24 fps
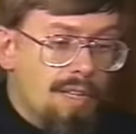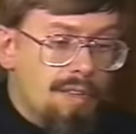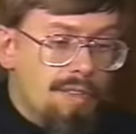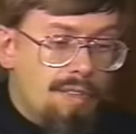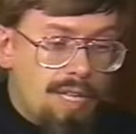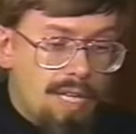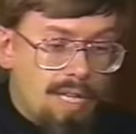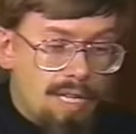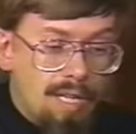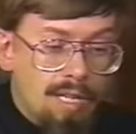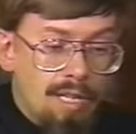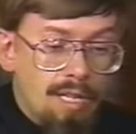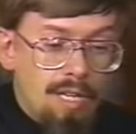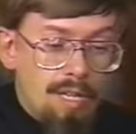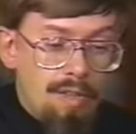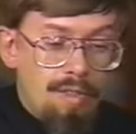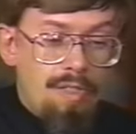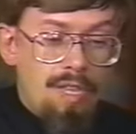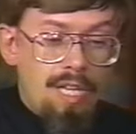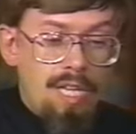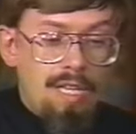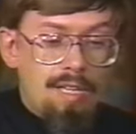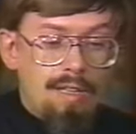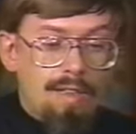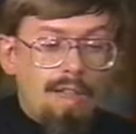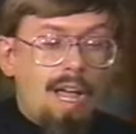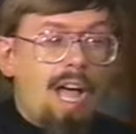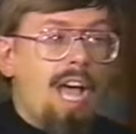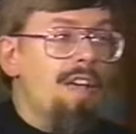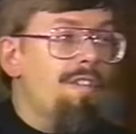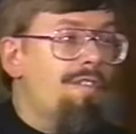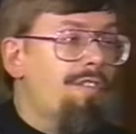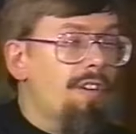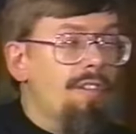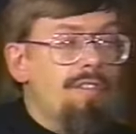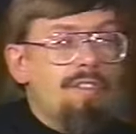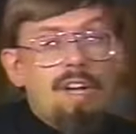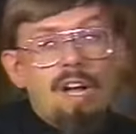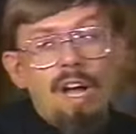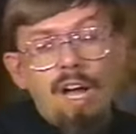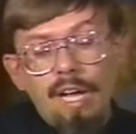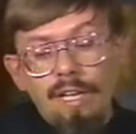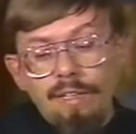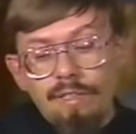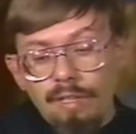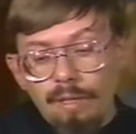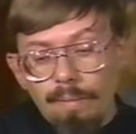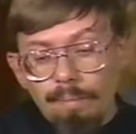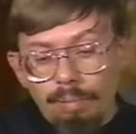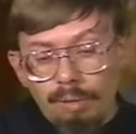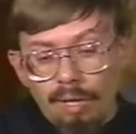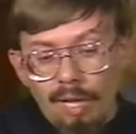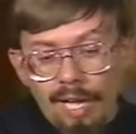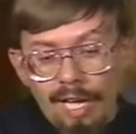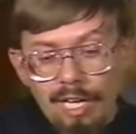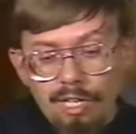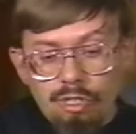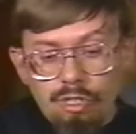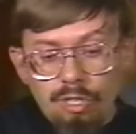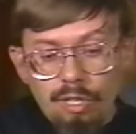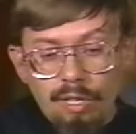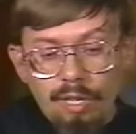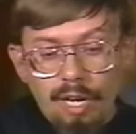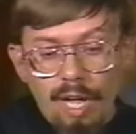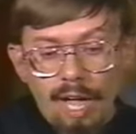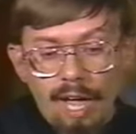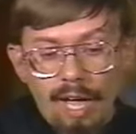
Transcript: the life of contemplation,